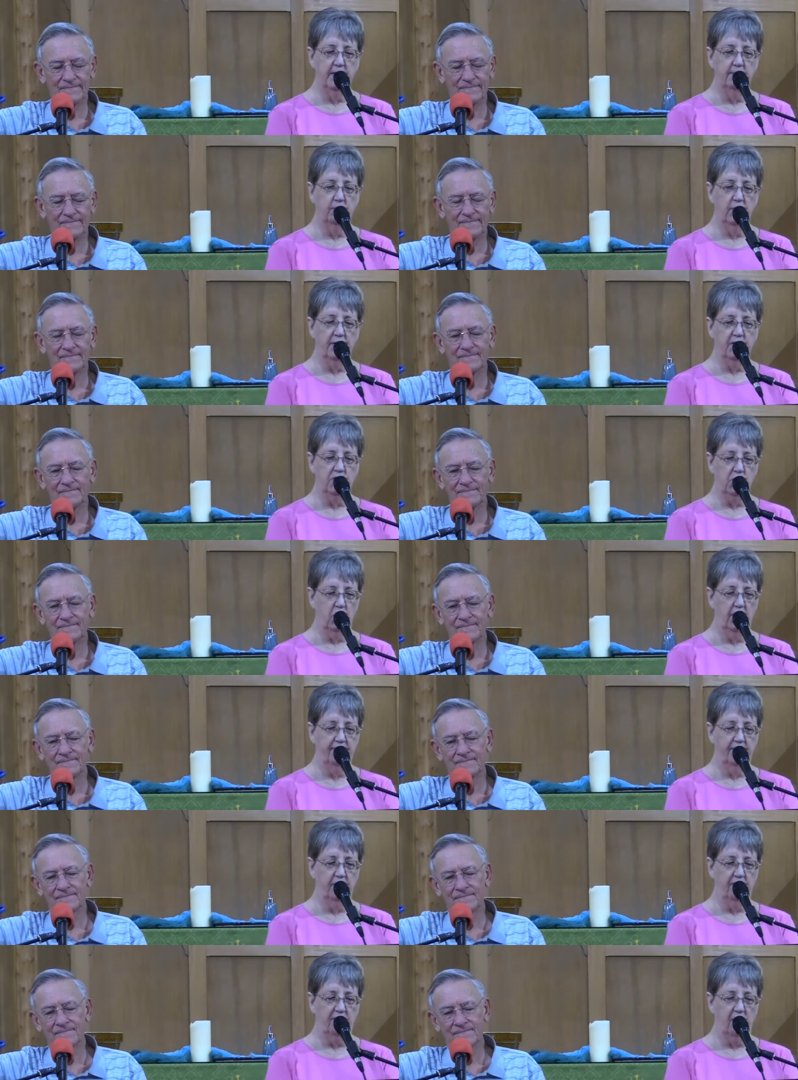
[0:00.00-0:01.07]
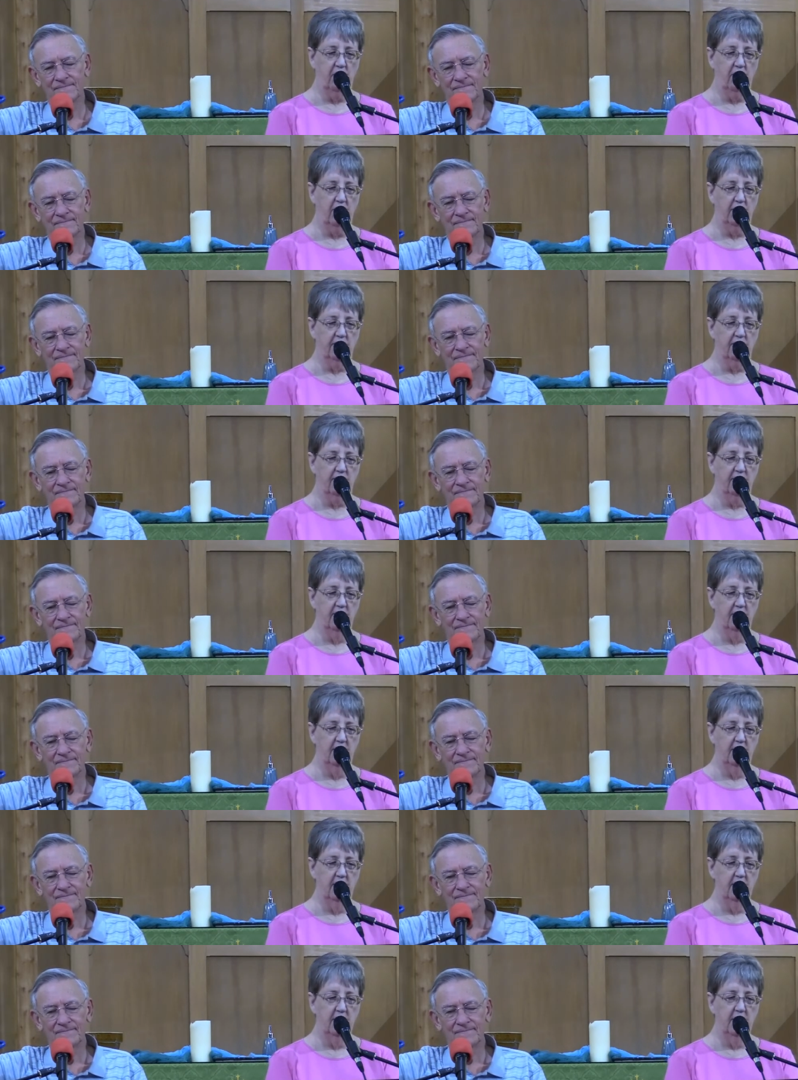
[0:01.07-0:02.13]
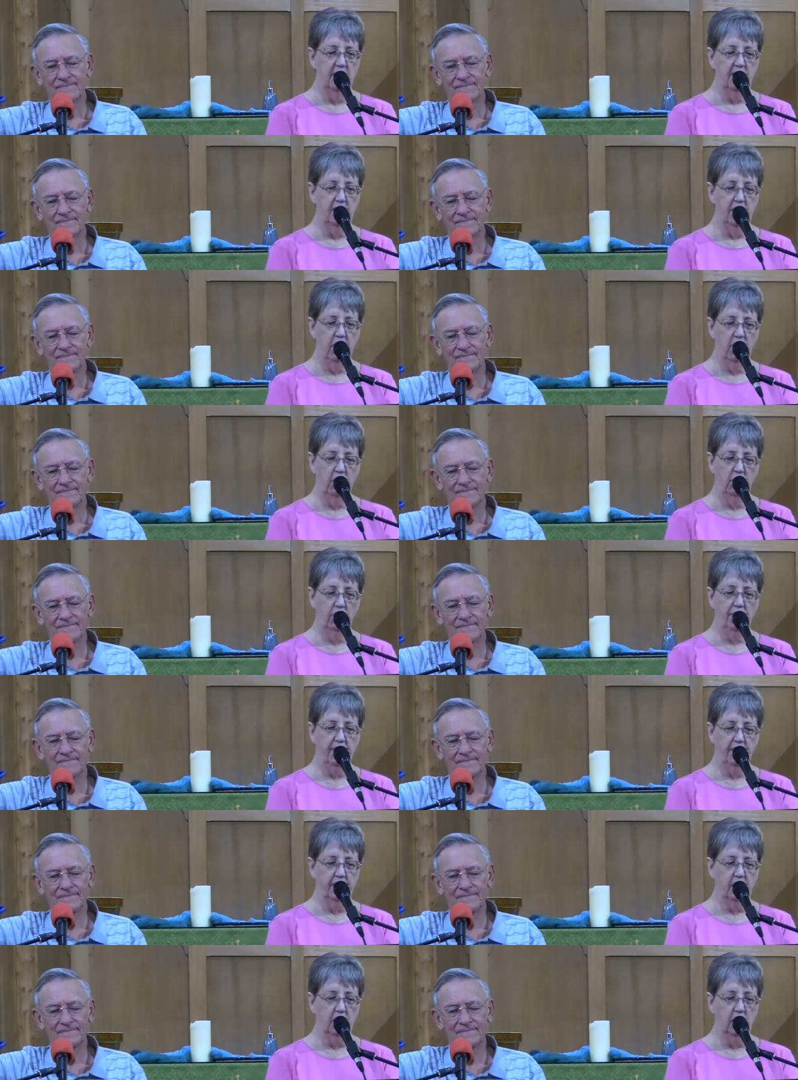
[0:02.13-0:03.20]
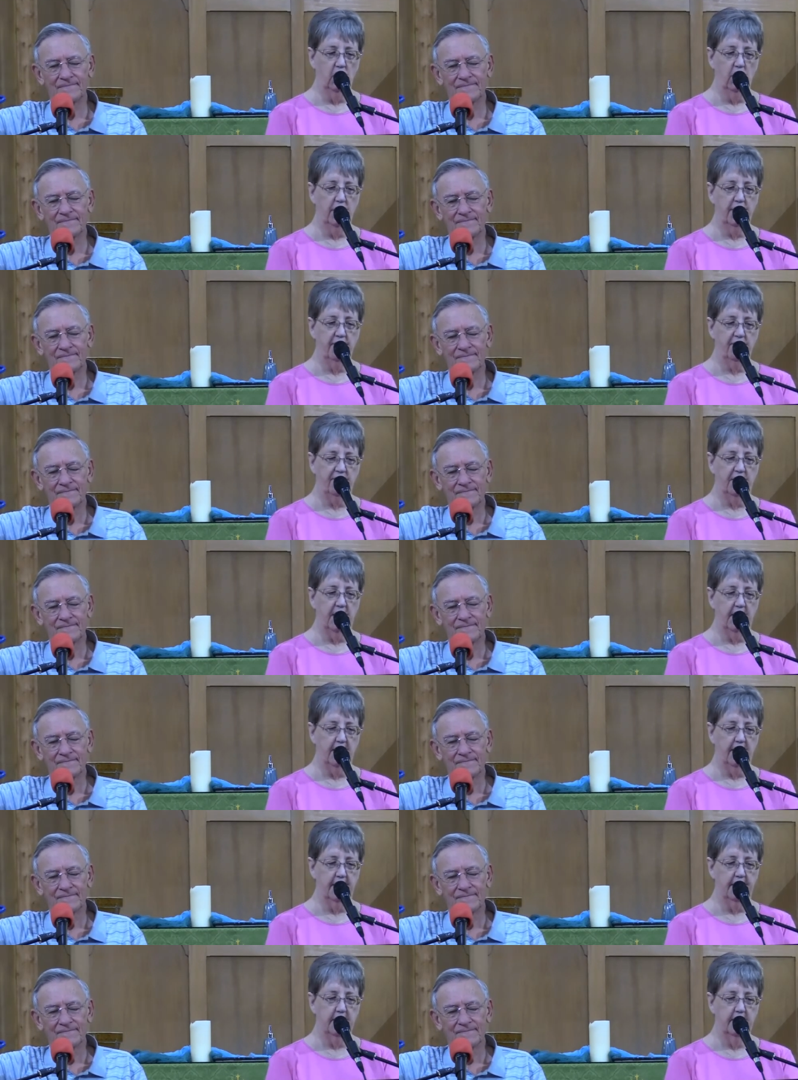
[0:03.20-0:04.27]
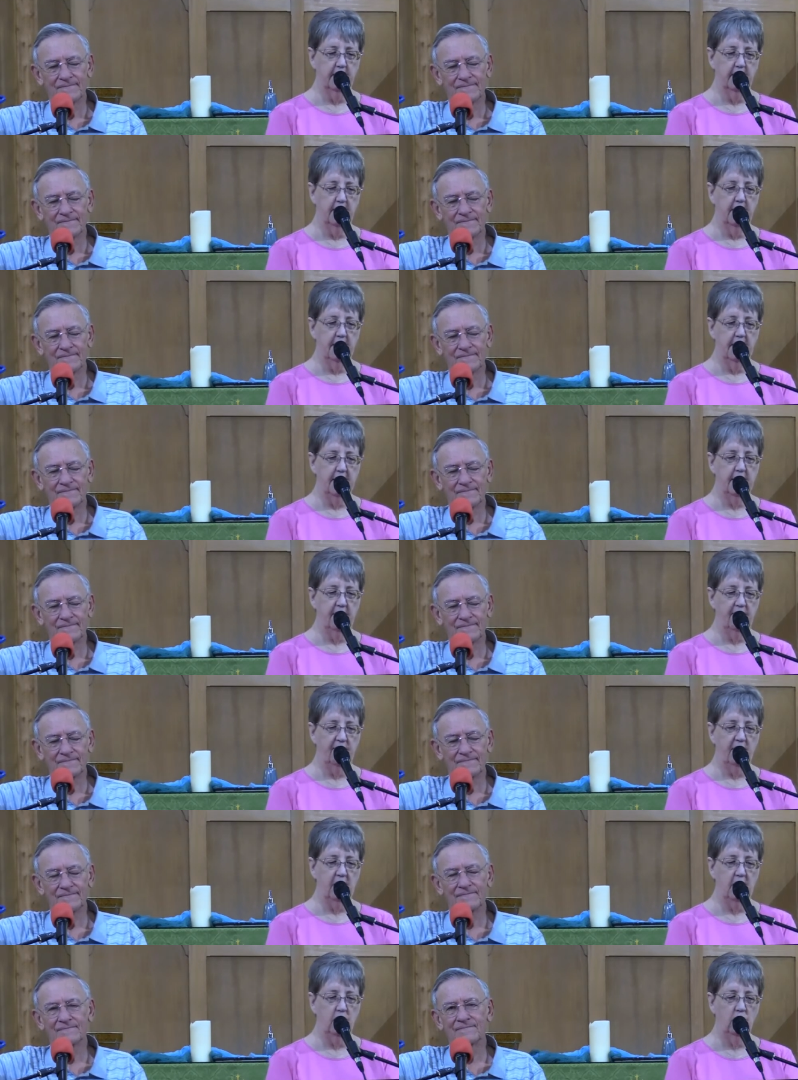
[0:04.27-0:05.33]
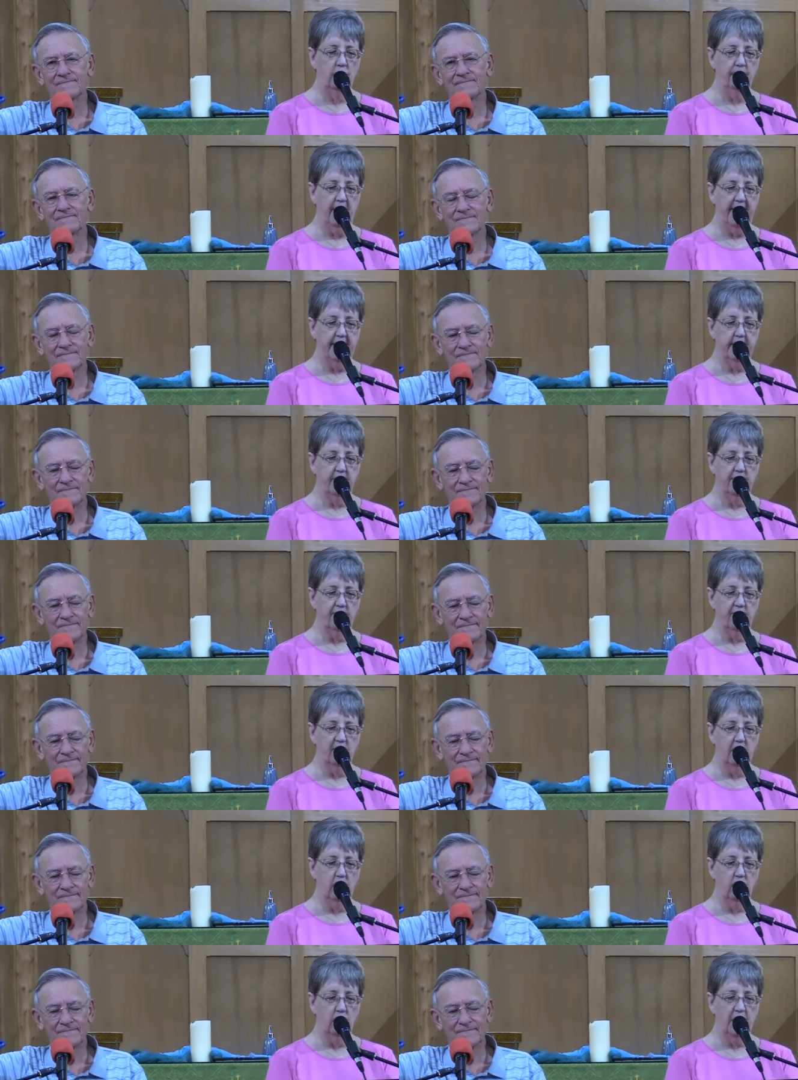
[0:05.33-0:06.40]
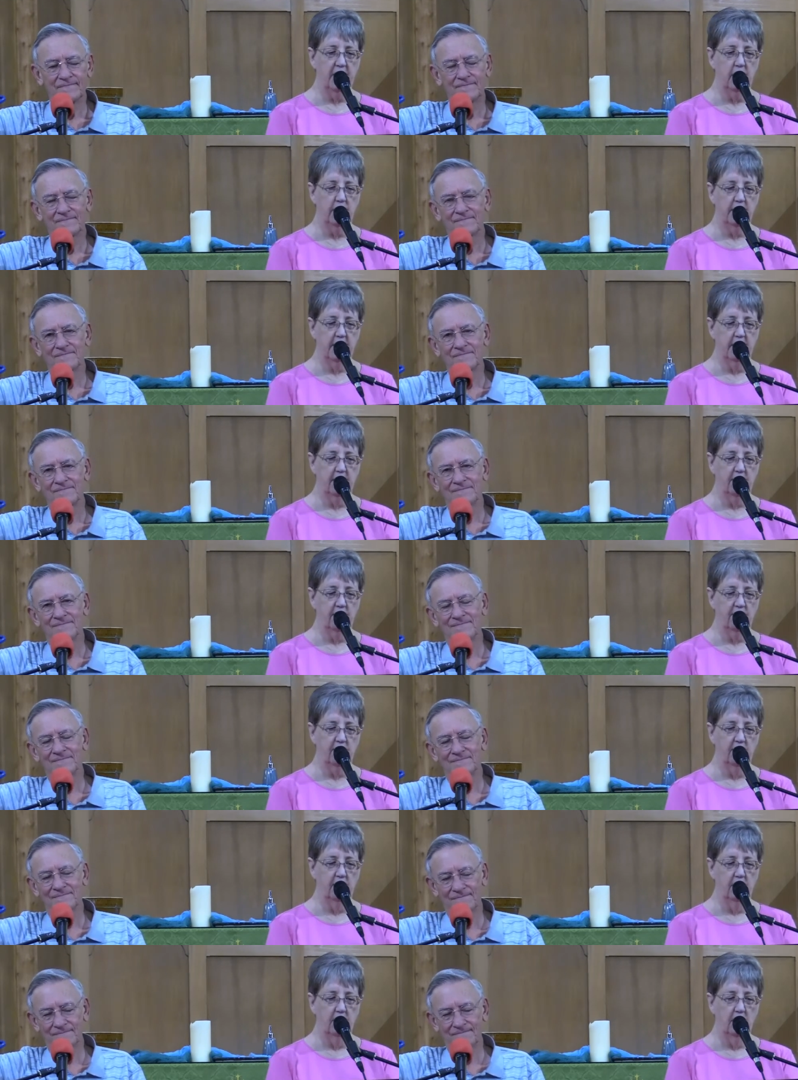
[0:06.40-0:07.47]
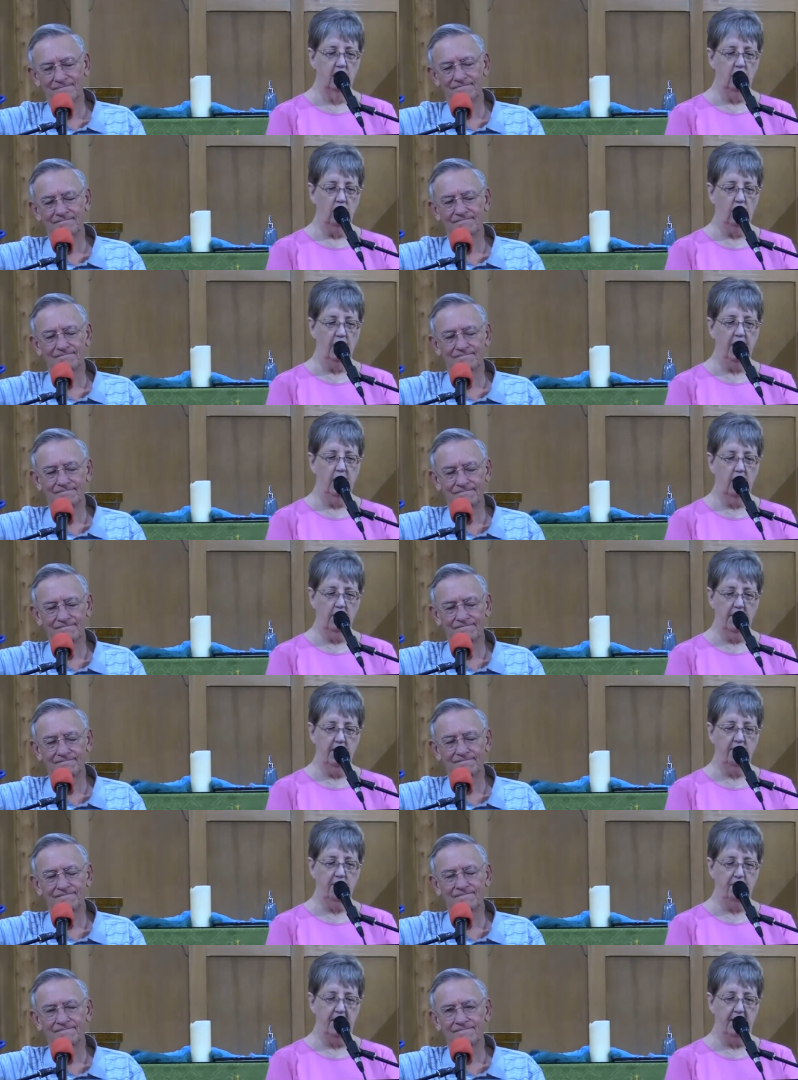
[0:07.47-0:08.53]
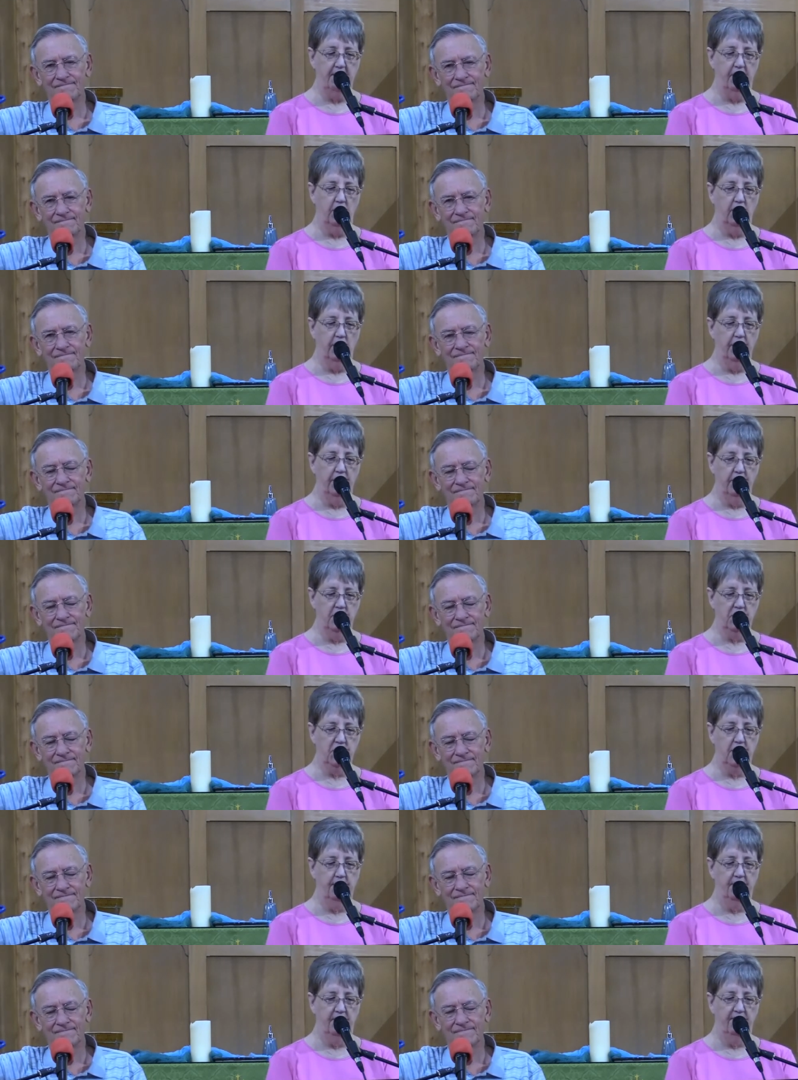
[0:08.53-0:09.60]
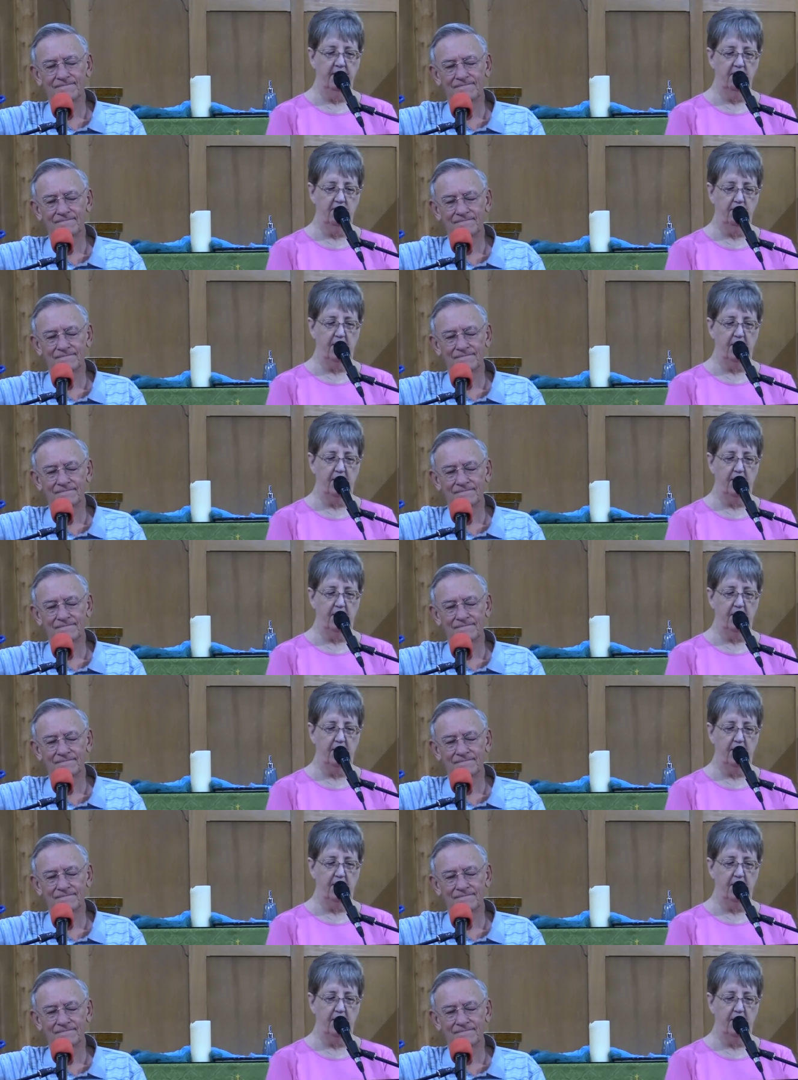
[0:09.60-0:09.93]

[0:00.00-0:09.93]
Speaker 1: him with joyful songs. Know that the Lord is God. It is he who made us, and we are his. We are his people, the sheep of his